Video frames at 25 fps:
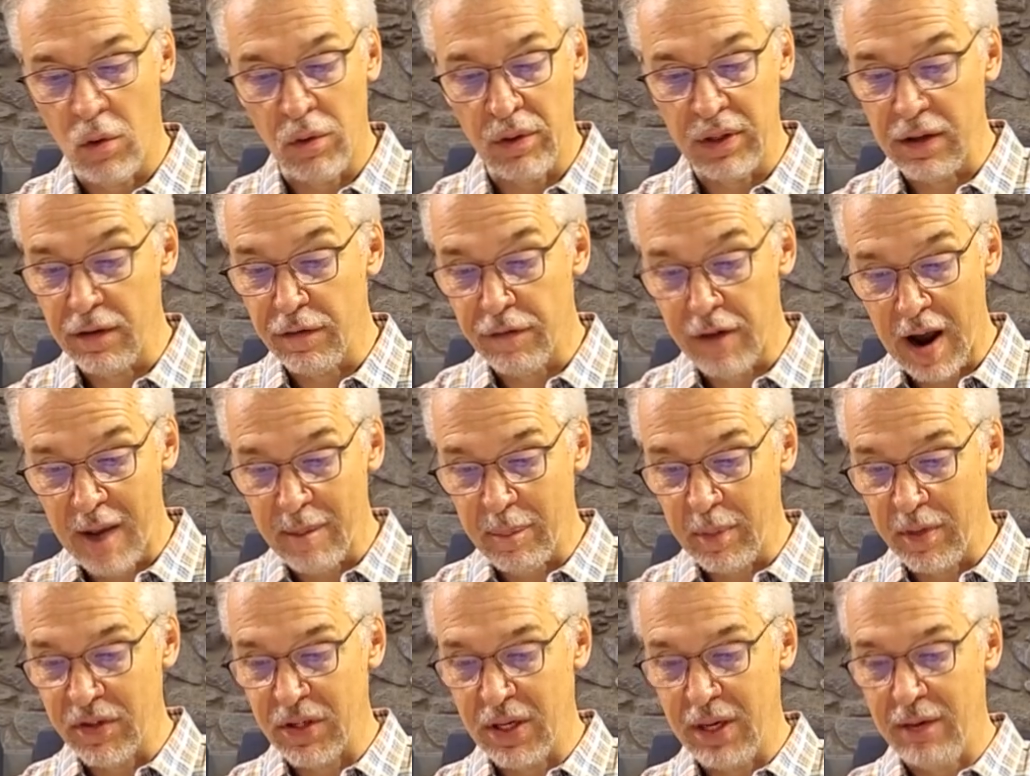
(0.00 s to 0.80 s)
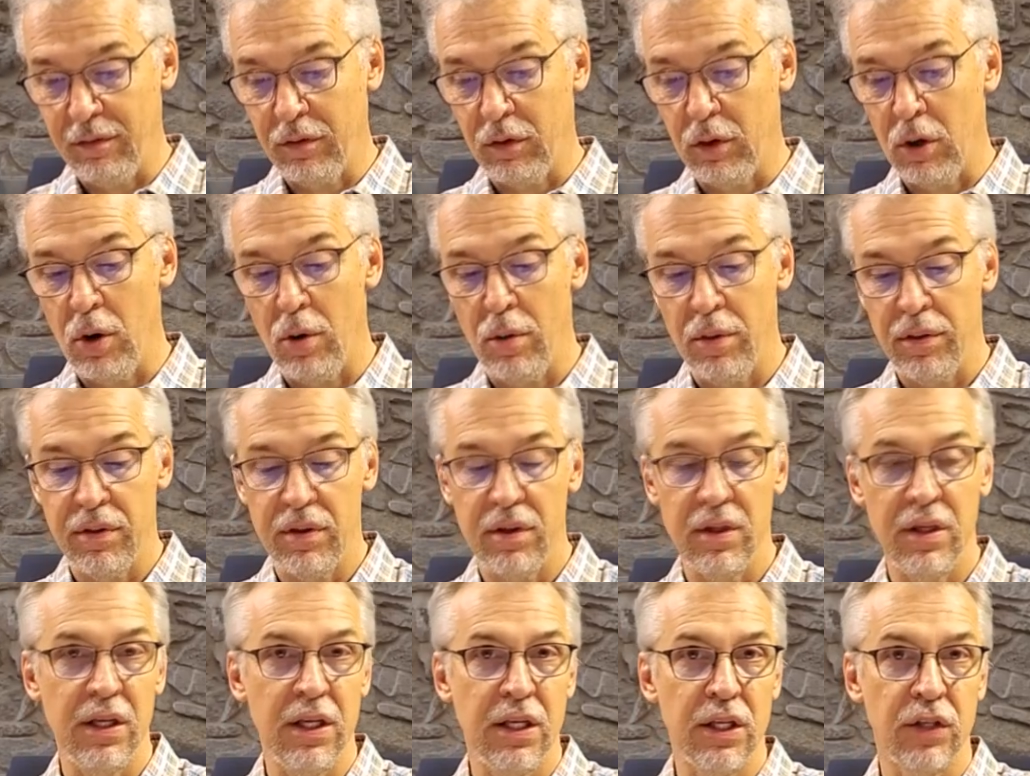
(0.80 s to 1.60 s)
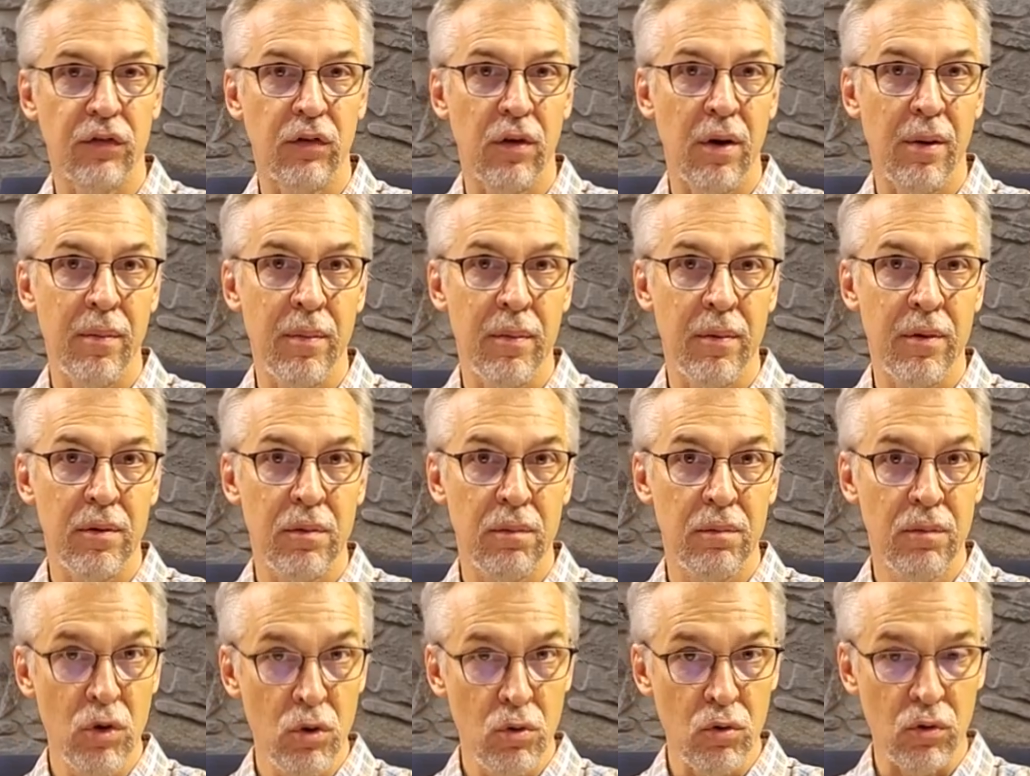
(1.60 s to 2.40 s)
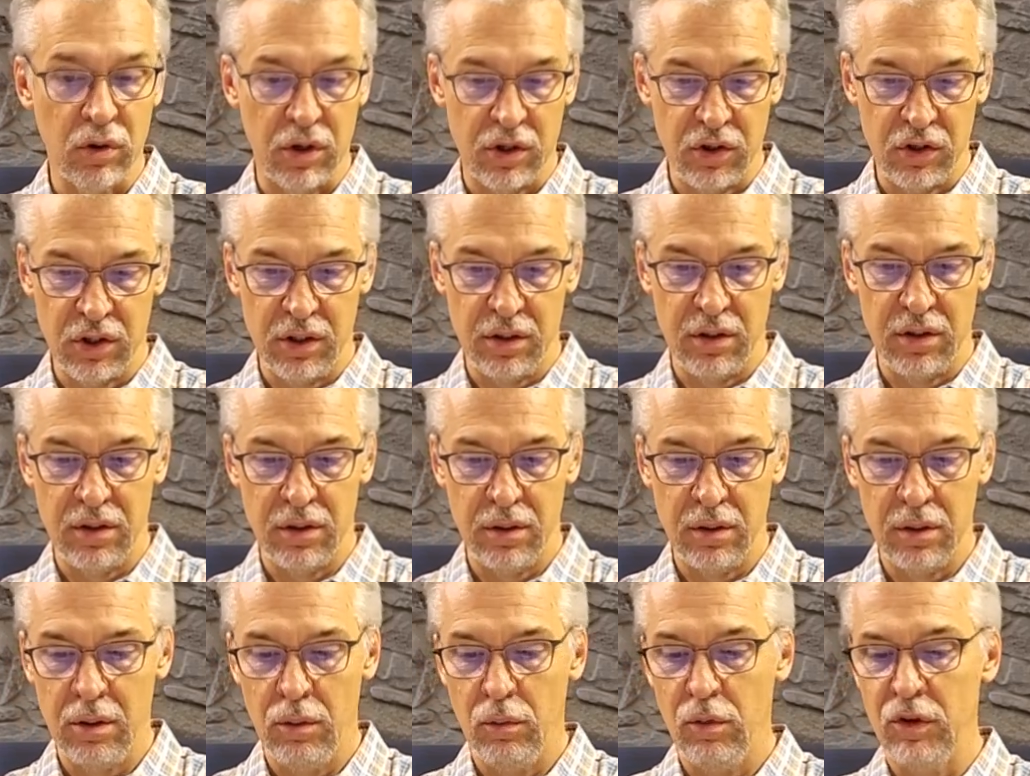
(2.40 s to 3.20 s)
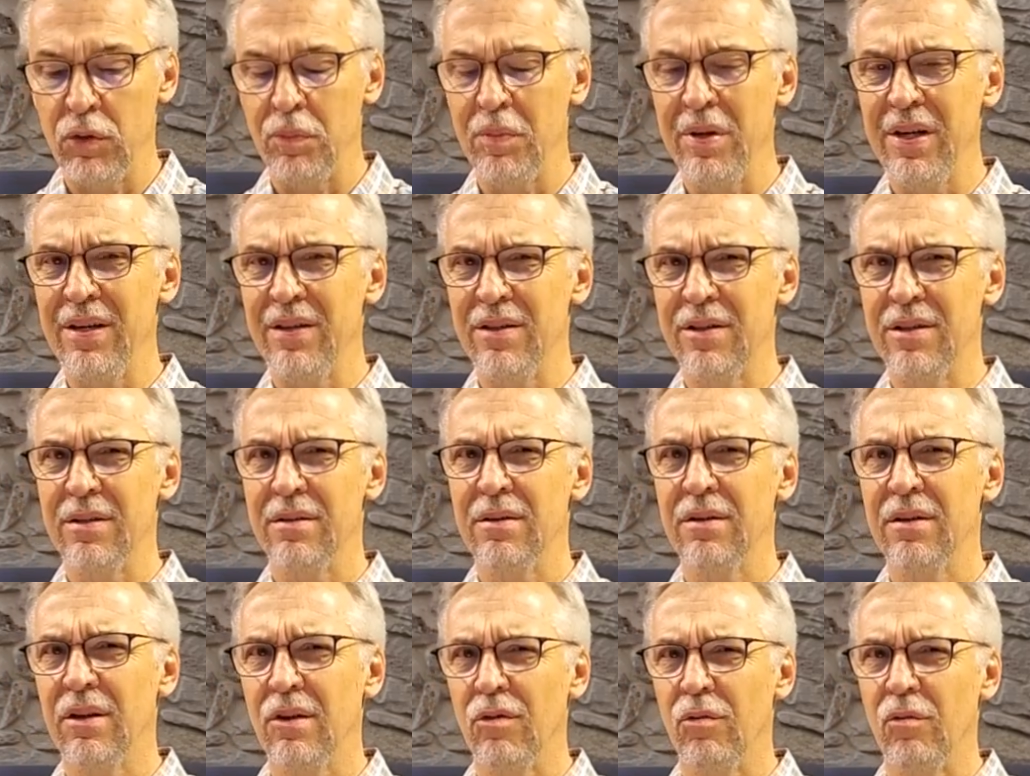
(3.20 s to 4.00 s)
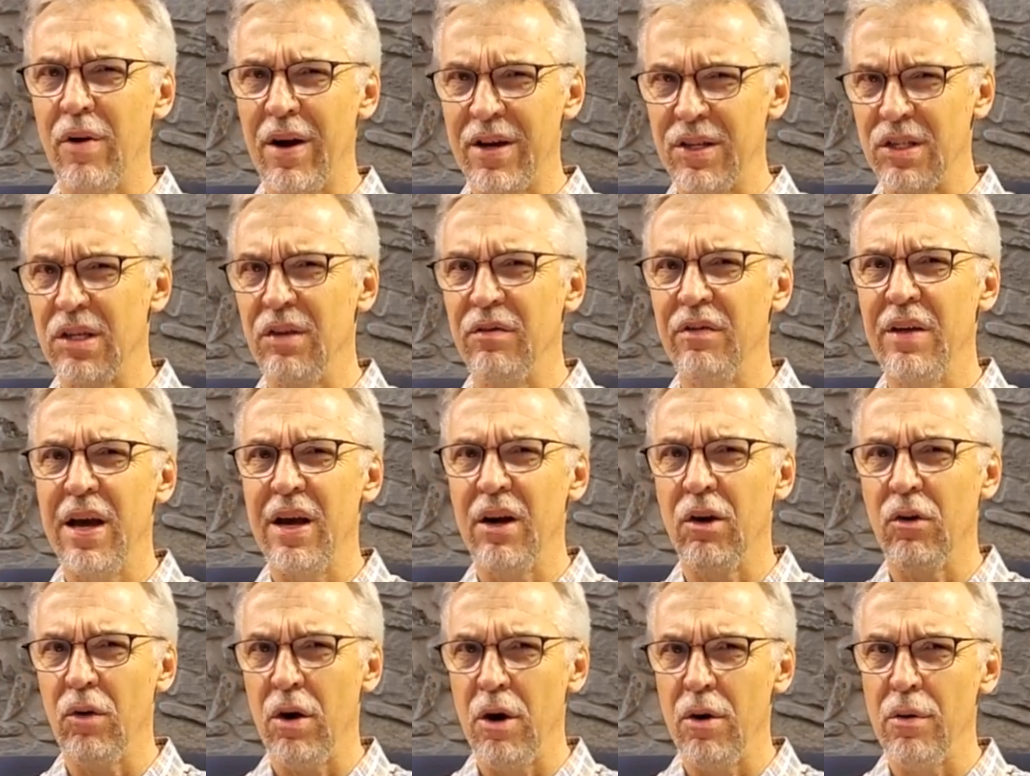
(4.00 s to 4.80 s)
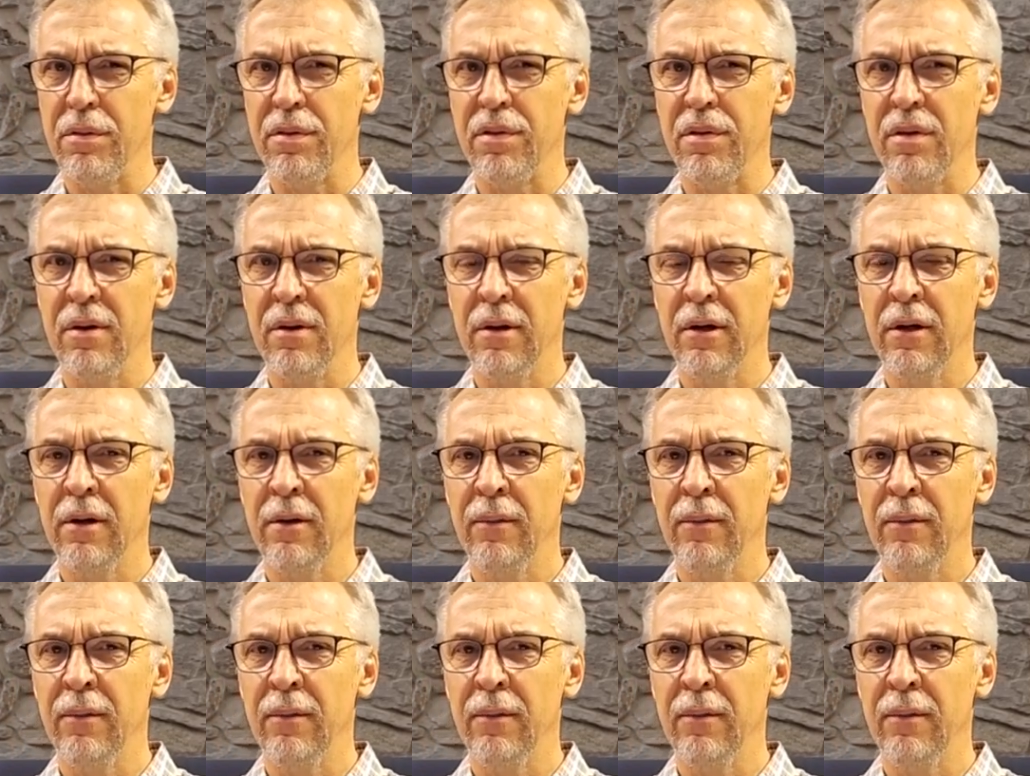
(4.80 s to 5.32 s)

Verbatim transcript: only 5% of growth is from new Christians, which means the rest of that growth